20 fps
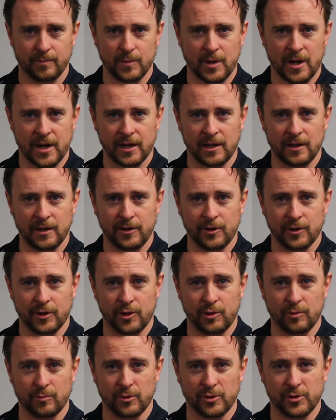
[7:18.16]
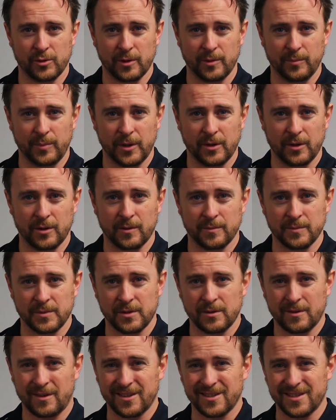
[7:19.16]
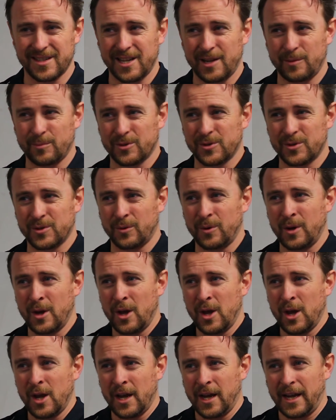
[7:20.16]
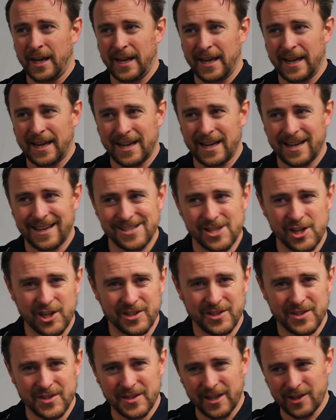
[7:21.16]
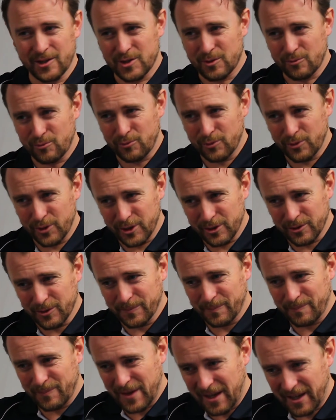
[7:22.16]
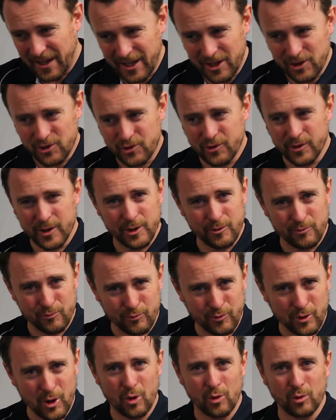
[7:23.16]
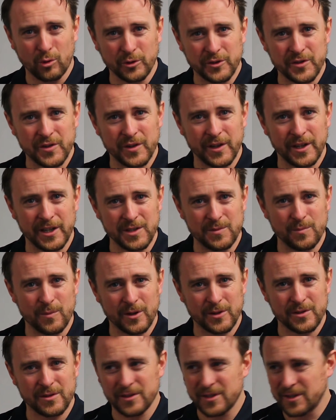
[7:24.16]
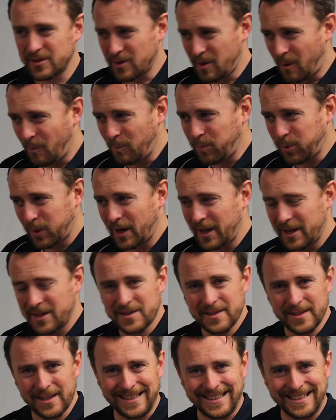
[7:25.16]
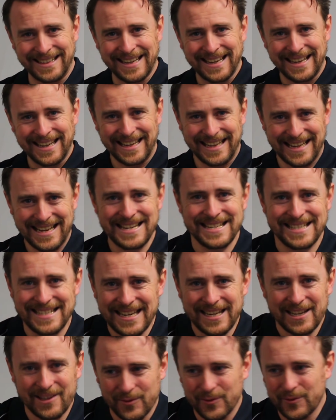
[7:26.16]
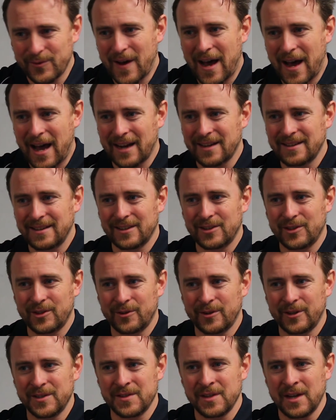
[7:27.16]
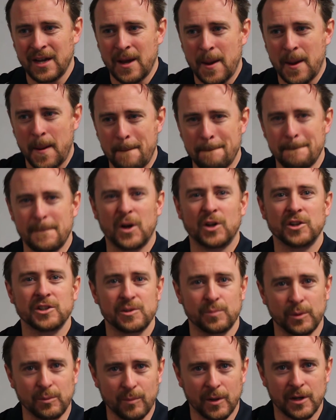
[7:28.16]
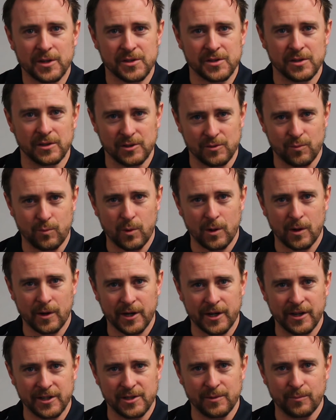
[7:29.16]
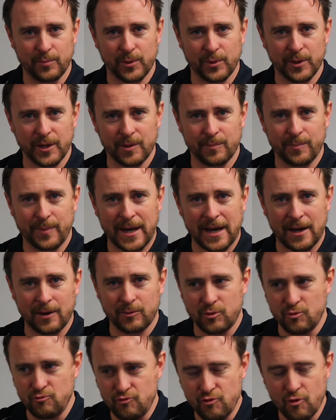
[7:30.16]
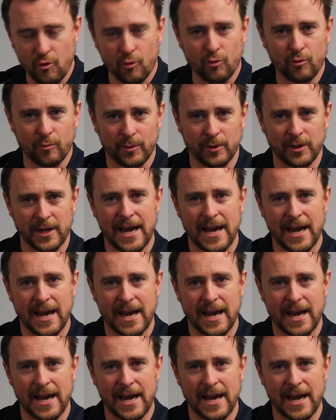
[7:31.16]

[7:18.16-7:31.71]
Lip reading: glenoid humeral joint becomes unstable. So as you can see, there's a real intricate role to these muscles. Its complexity is in the fact that there is multiple muscles working to bring about normal